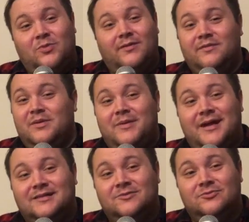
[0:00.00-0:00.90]
Probably be
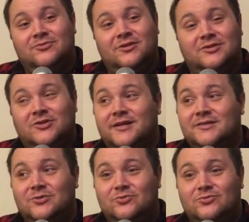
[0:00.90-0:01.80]
back soon. Going to try to
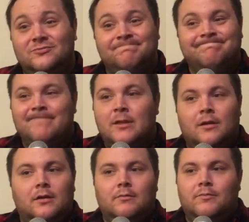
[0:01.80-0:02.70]
do
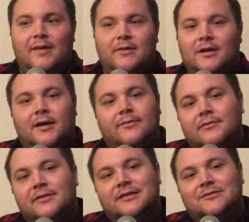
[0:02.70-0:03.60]
maybe a
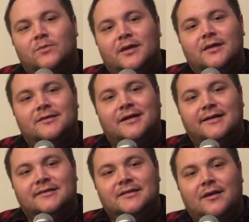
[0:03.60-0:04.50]
couple of these a week,
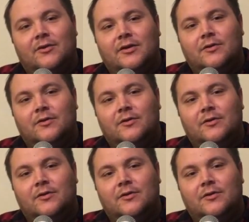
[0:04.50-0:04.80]
kind of see how it